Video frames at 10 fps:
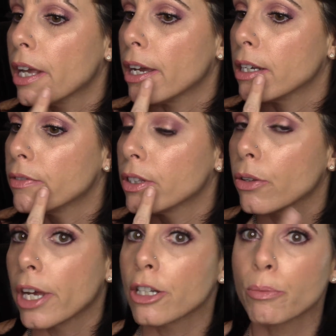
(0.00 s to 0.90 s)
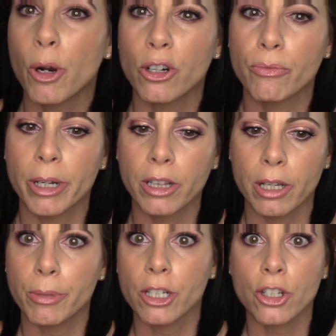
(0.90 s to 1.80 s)
that, even though that is part of my
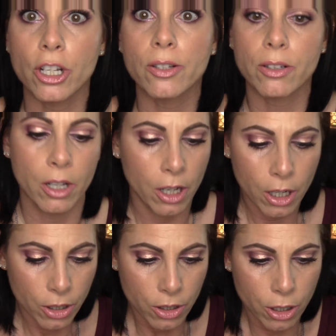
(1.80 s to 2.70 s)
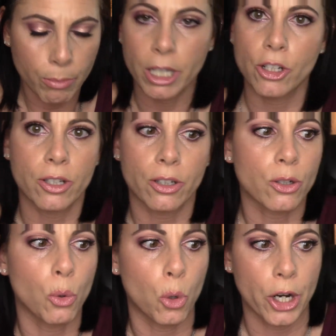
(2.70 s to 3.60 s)
lip. It just, to me, just
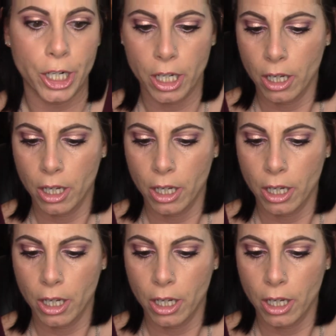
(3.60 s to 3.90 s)
looks horrid.